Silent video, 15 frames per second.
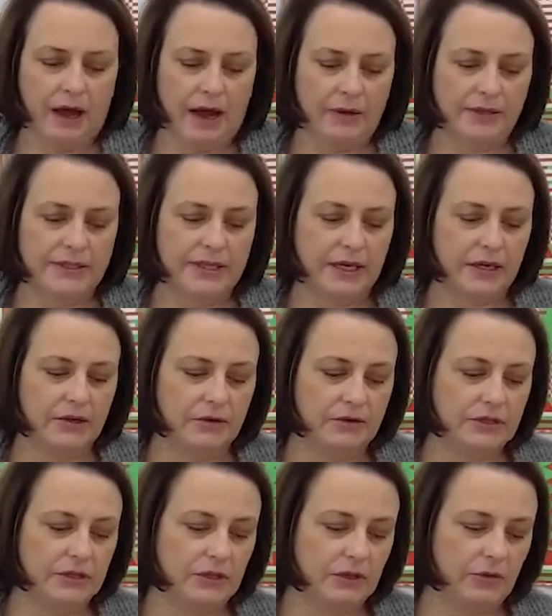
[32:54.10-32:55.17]
I would say
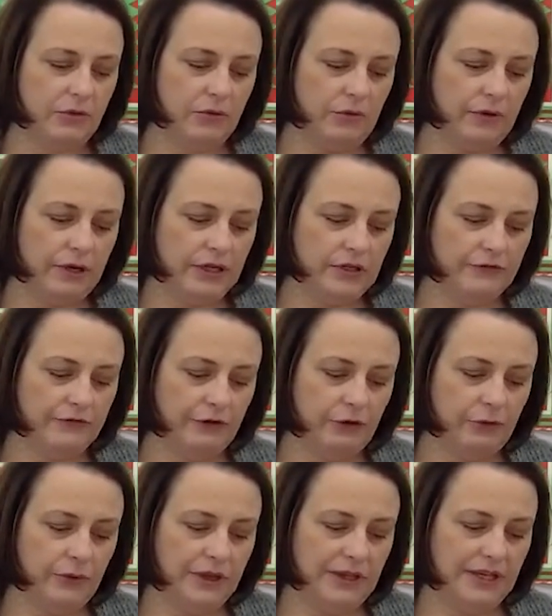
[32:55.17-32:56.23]
using the 1/4-inch
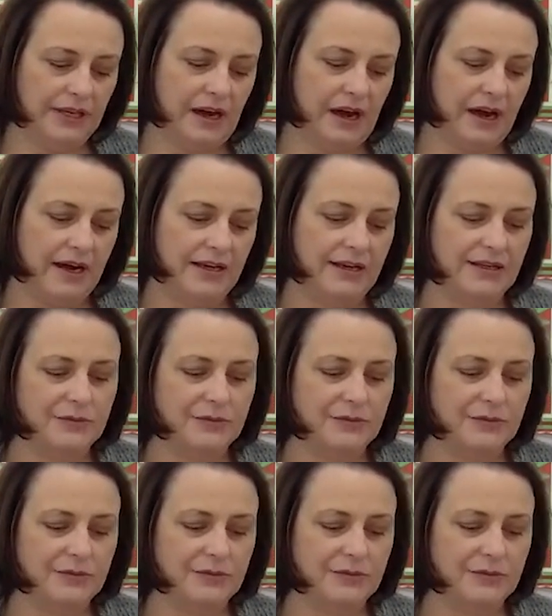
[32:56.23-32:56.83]
foot with the guide